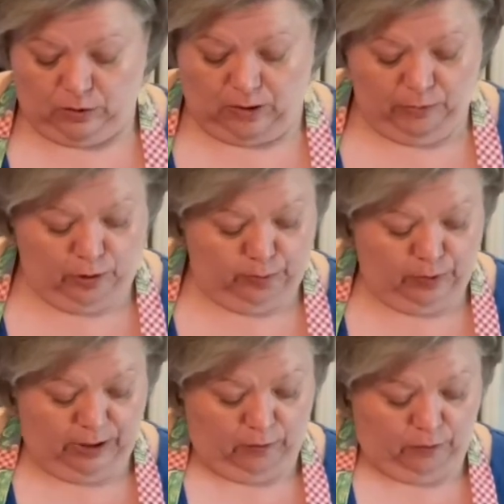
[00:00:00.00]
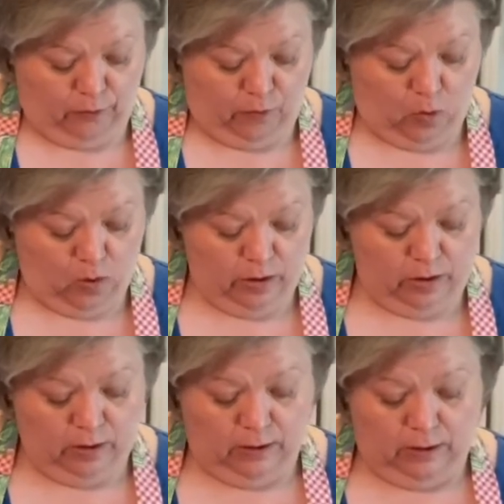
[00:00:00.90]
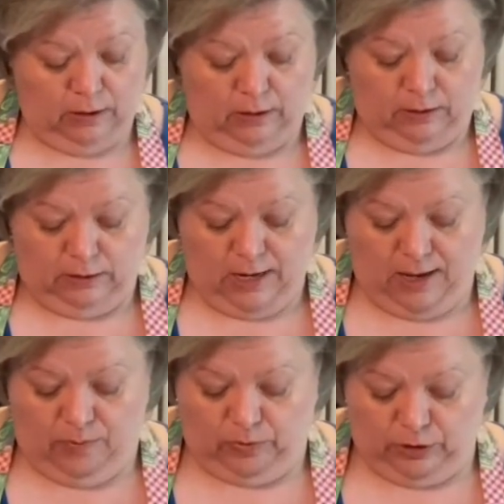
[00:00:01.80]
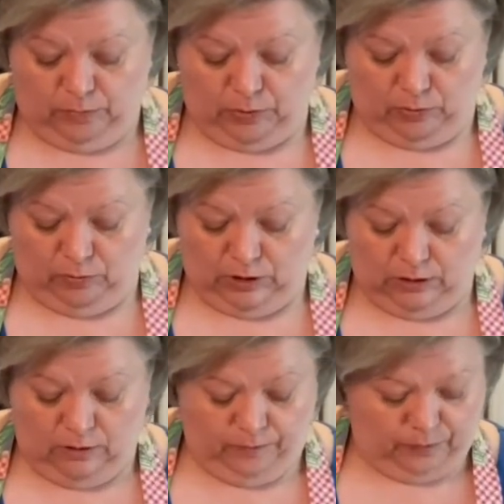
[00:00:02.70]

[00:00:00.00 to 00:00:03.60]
So I'm going to put in 4 tablespoons.